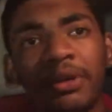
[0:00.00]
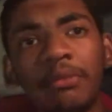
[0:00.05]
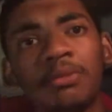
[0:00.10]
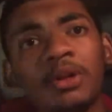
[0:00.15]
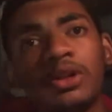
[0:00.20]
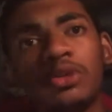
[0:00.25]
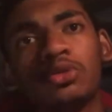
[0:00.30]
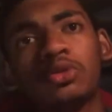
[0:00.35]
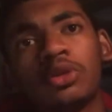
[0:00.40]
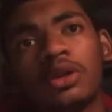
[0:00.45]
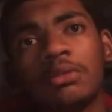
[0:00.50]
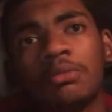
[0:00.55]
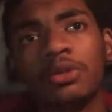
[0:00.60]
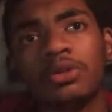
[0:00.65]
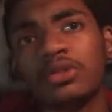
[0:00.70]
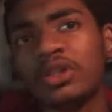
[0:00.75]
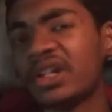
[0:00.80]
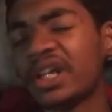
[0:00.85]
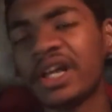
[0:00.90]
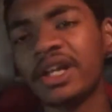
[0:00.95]
I'm not sure
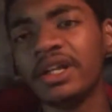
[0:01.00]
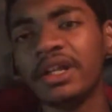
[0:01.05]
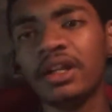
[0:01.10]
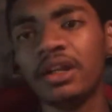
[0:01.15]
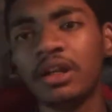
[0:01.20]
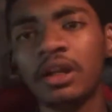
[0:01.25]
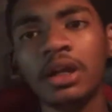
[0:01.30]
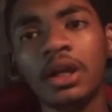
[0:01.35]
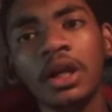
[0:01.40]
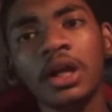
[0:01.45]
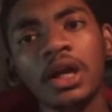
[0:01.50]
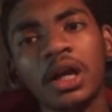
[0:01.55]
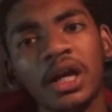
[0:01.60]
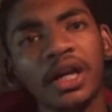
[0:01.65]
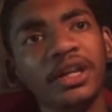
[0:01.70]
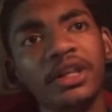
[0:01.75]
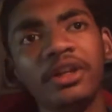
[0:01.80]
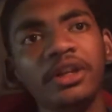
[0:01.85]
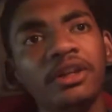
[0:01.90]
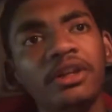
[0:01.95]
about that. I
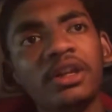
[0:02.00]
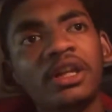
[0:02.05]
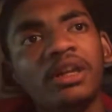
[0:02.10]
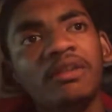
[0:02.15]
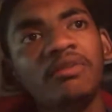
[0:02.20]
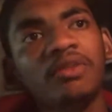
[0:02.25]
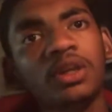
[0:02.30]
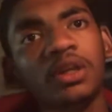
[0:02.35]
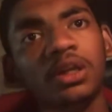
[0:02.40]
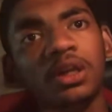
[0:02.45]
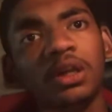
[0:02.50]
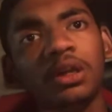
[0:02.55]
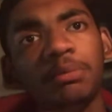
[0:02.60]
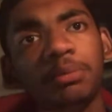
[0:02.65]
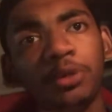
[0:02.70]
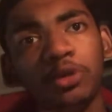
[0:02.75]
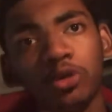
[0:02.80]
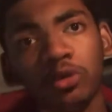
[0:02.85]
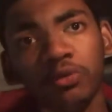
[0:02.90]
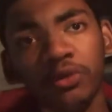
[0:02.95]
didn't drive the
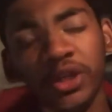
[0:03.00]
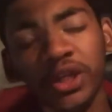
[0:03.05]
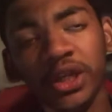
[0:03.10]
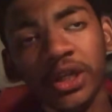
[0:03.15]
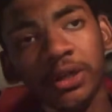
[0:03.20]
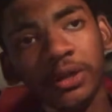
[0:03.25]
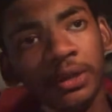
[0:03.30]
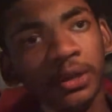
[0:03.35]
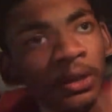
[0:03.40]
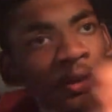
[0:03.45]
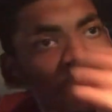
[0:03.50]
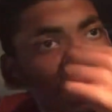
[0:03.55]
petrol variant.